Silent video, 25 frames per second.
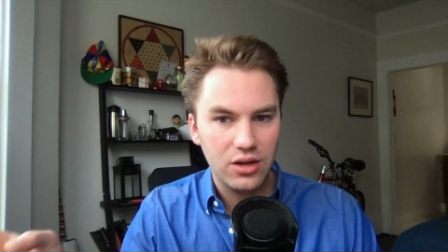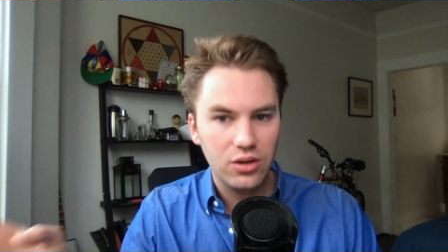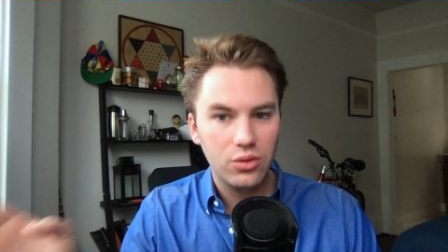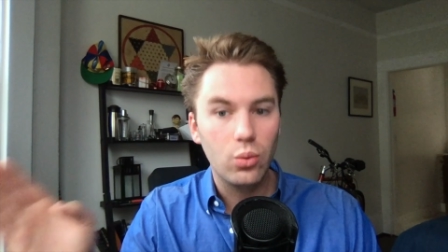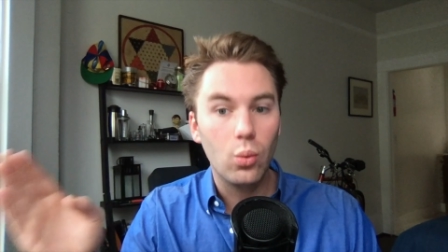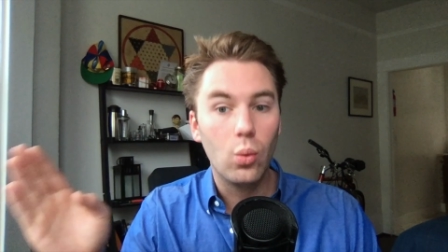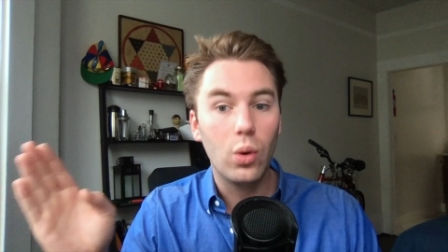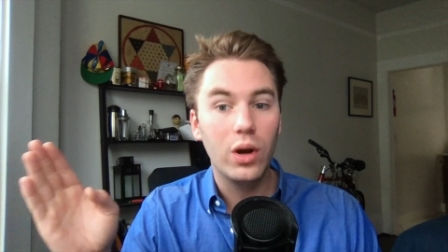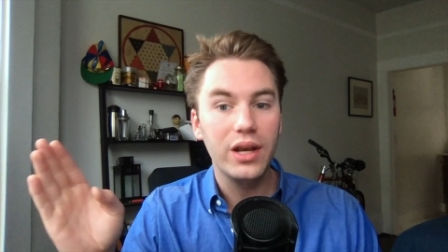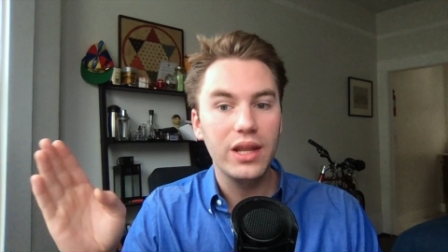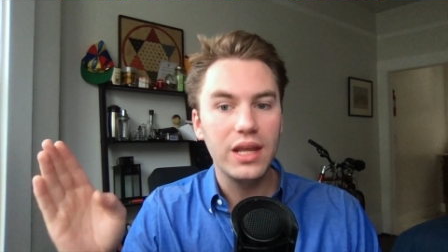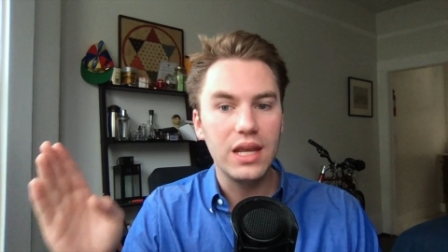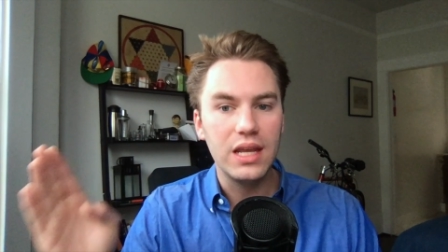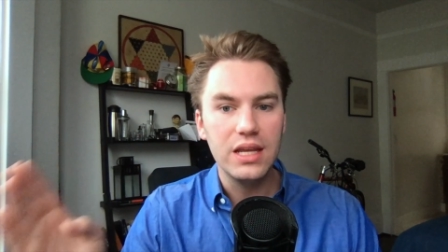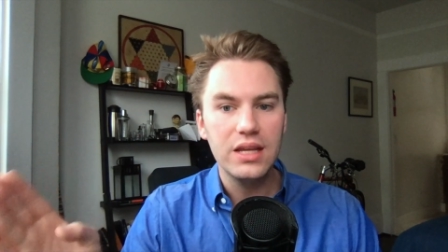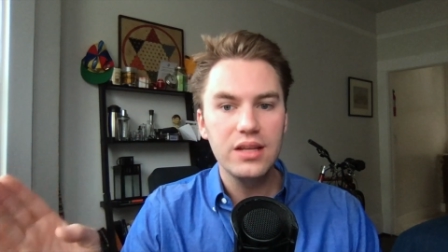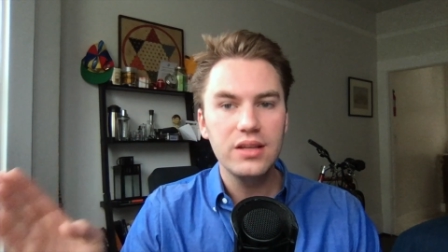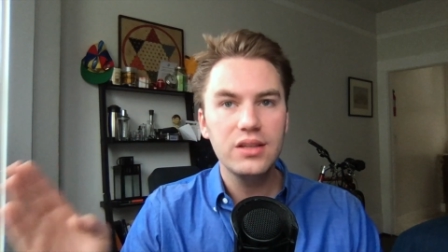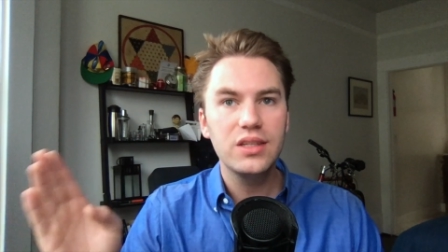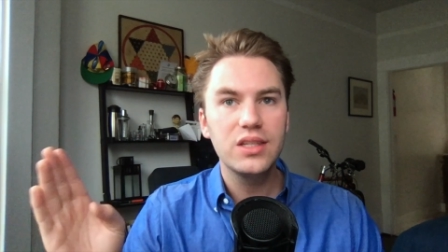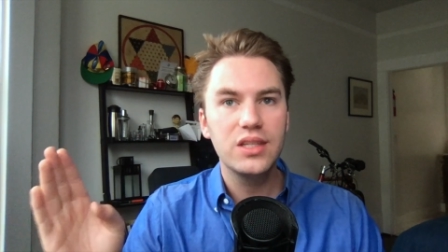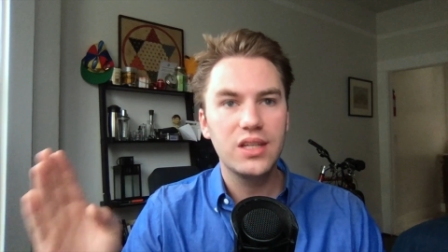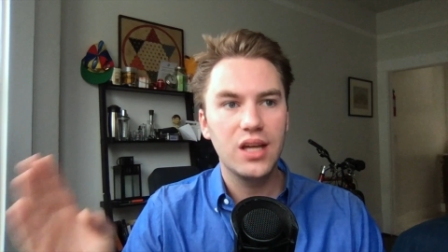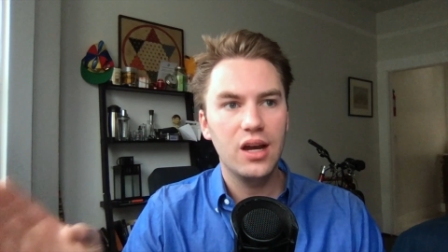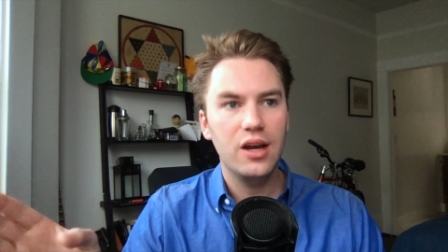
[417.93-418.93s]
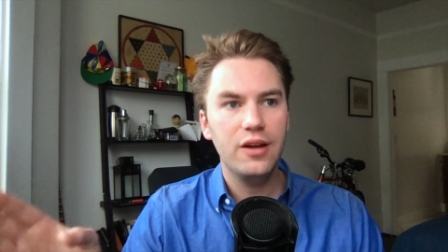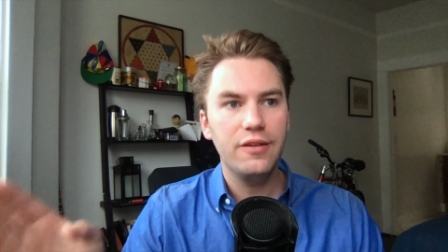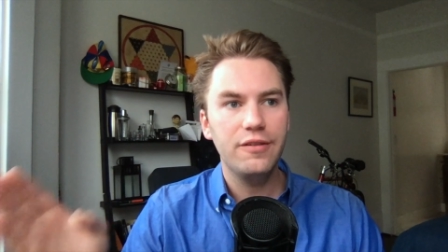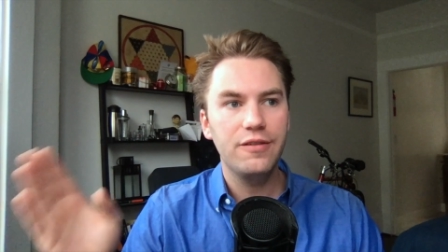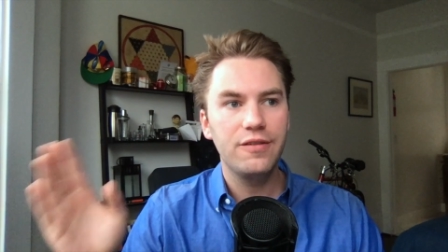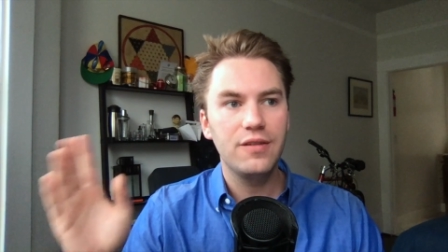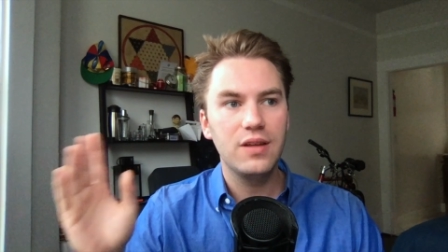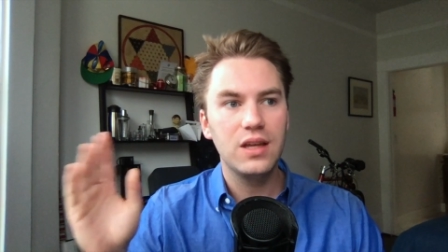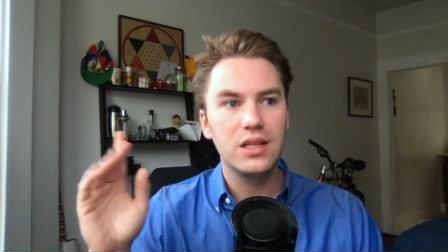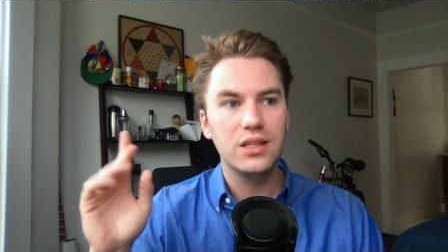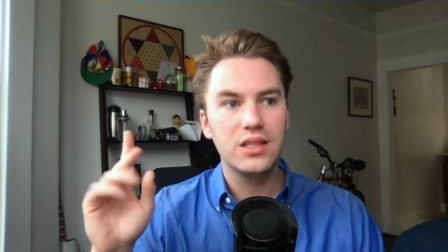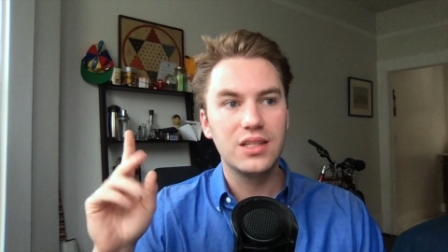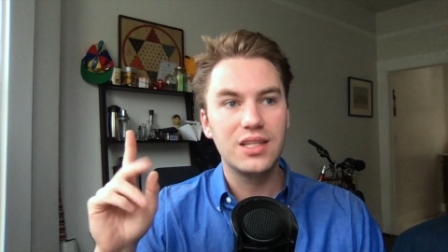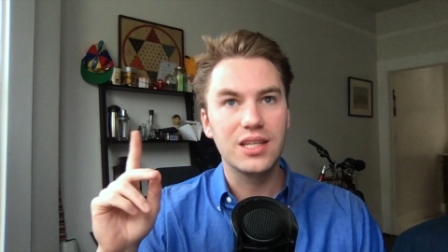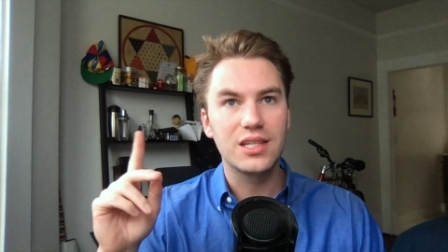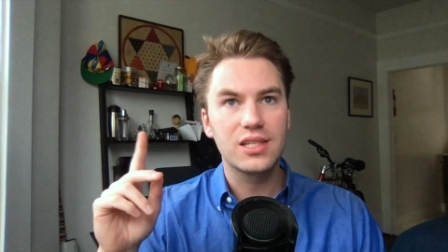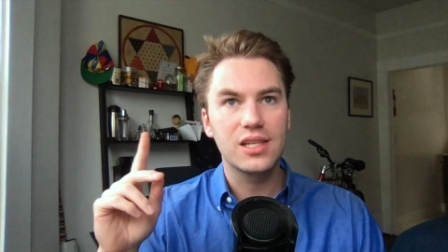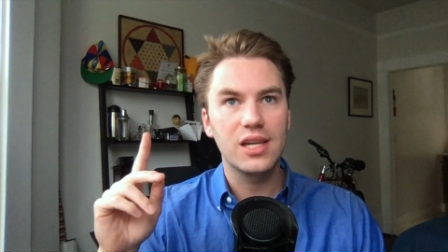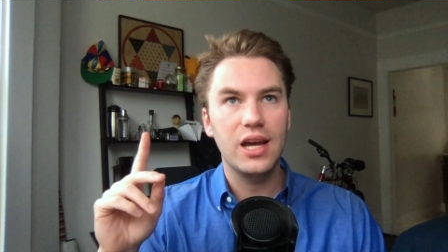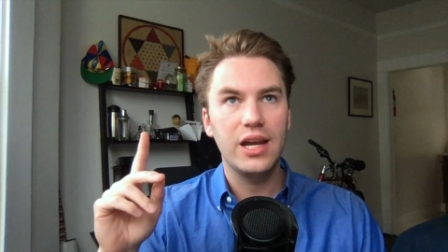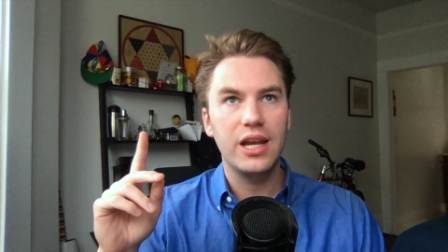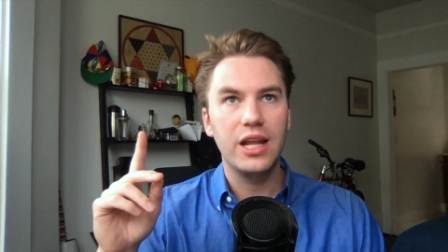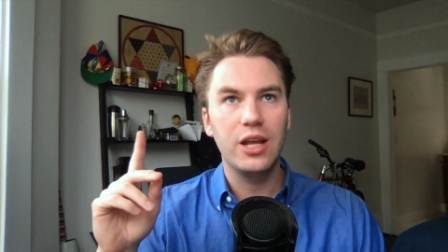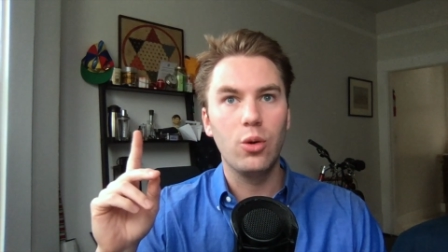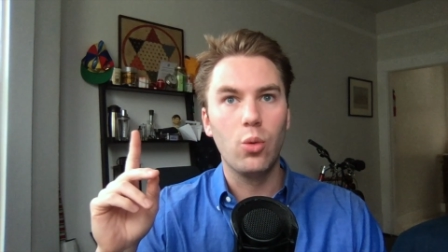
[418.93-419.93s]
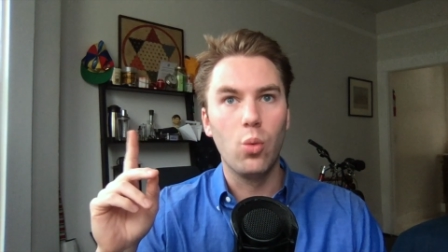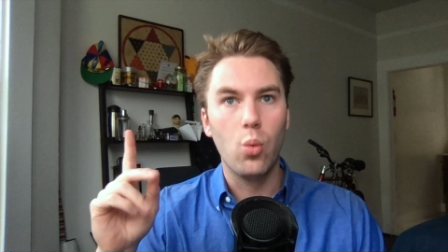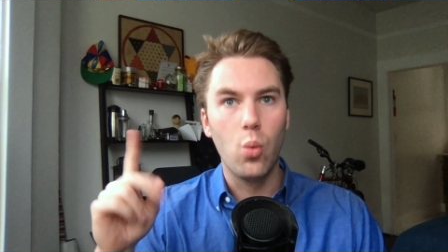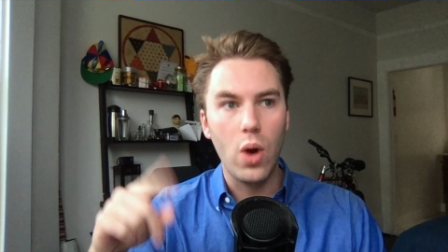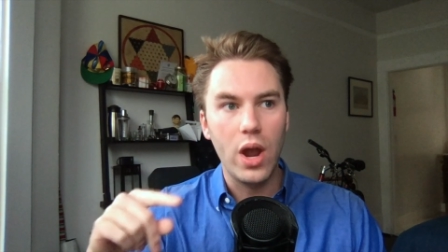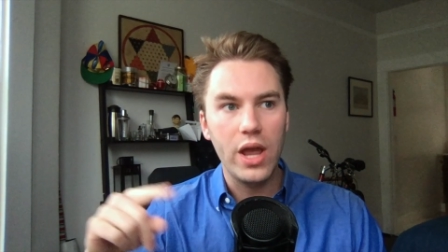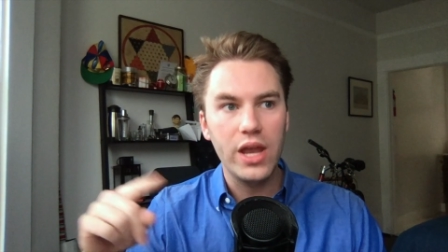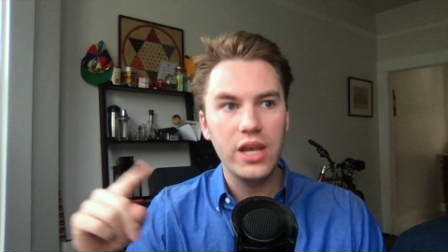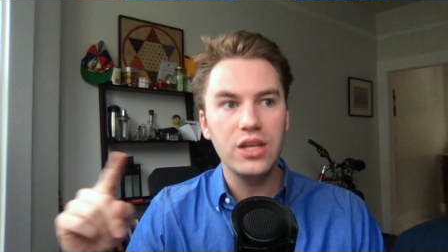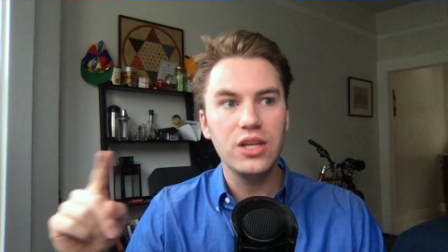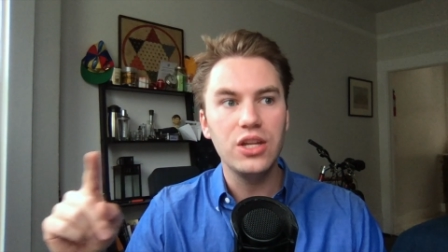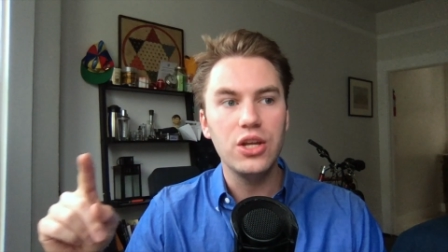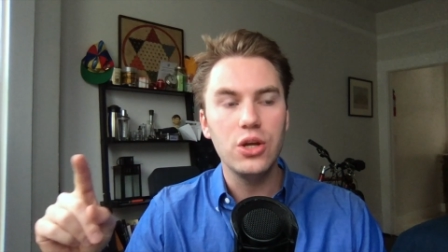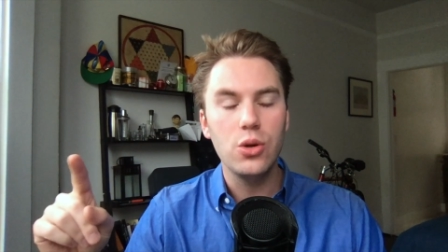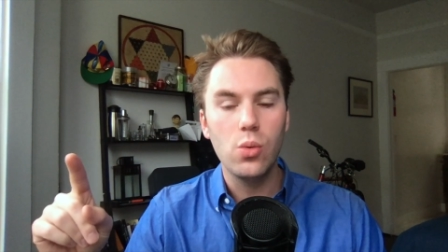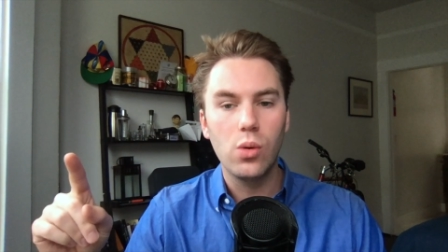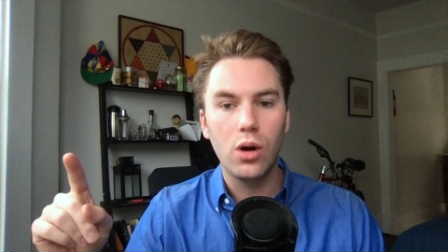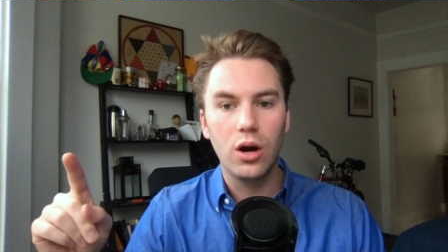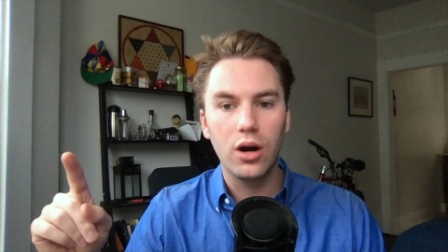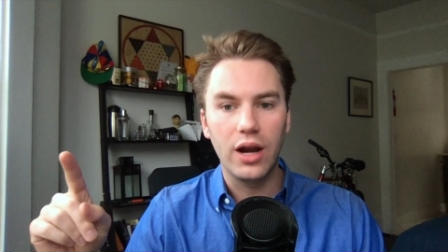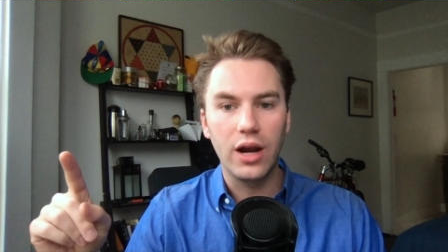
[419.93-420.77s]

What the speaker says: What is tough is deciding when you are